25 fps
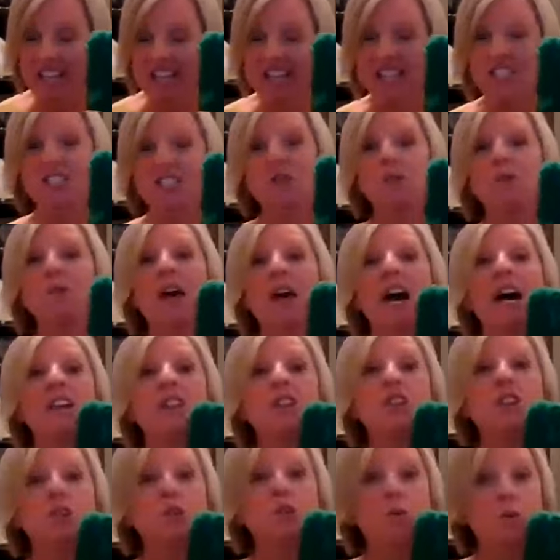so that
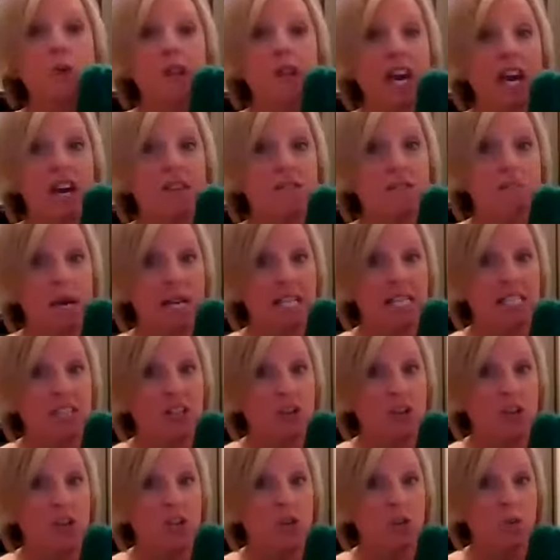you get
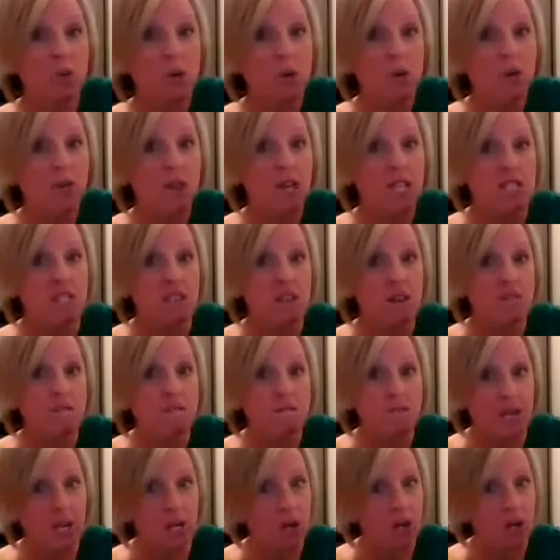bacteria growth that's
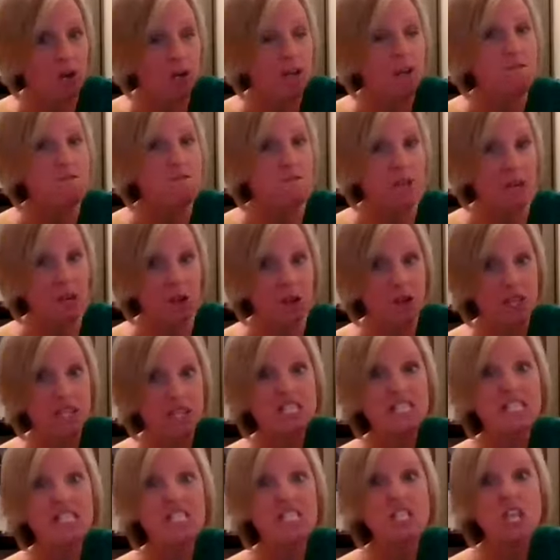very, very
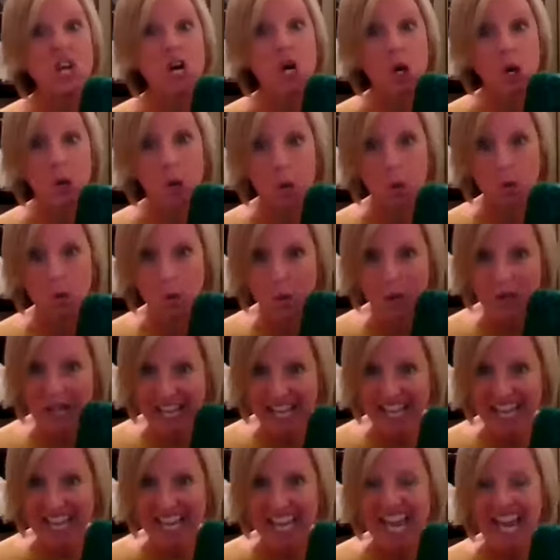slow,
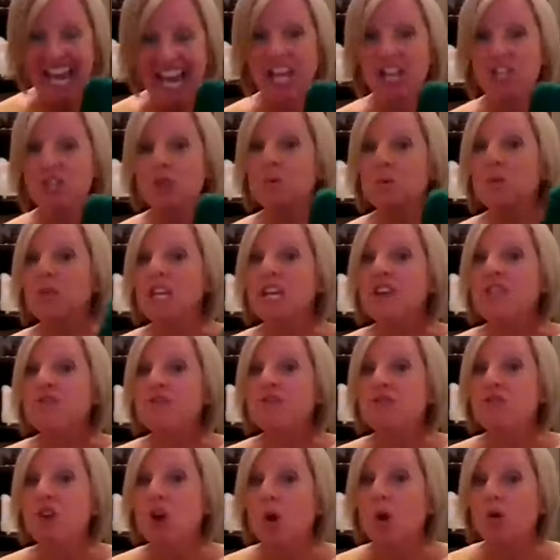and you leave
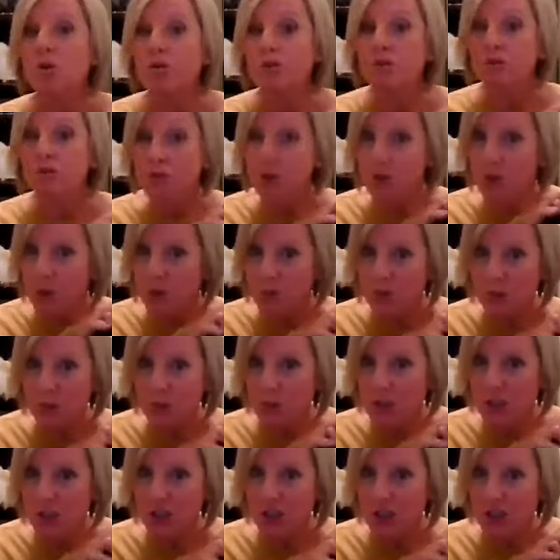no
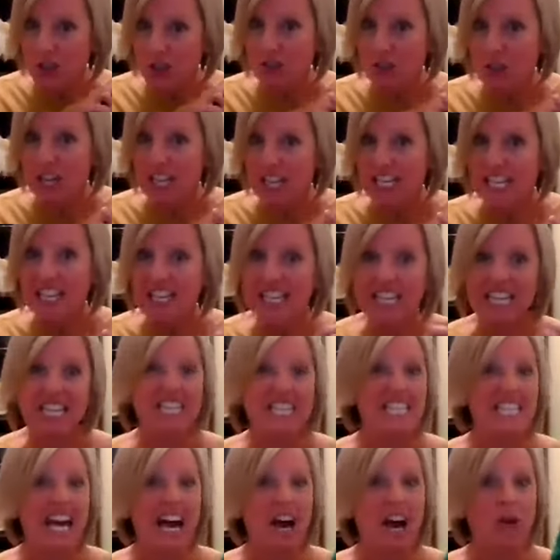food for anything
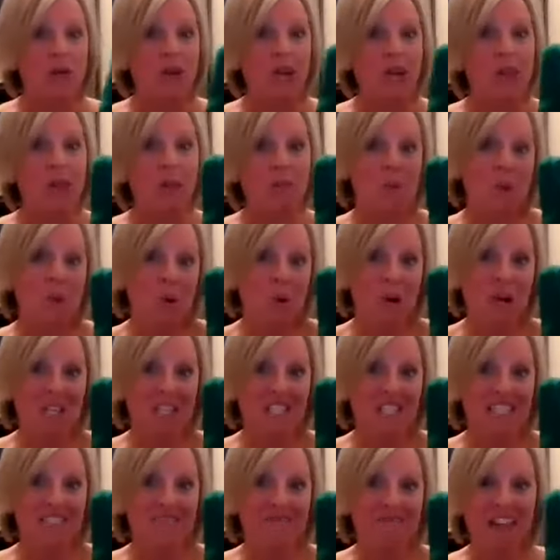down in the
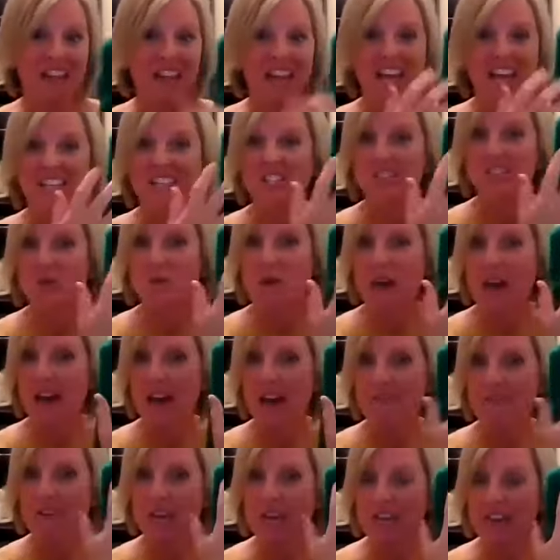pores. So
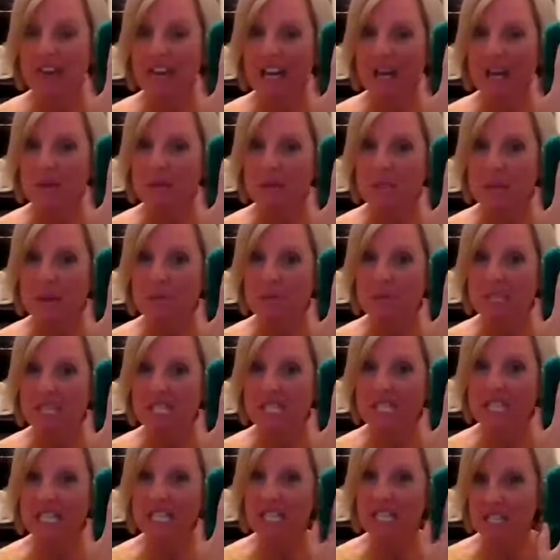everything comes up
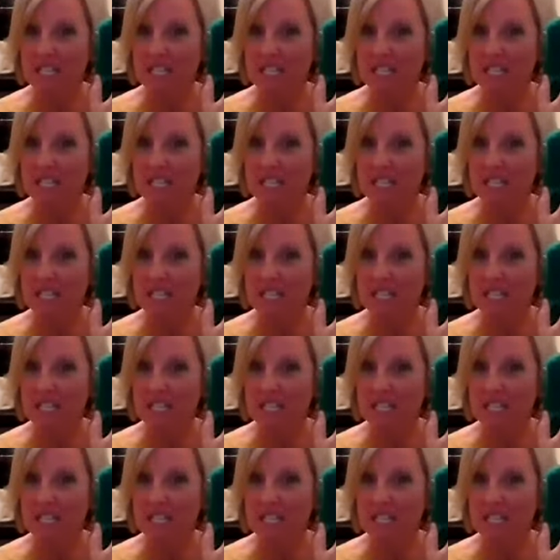into the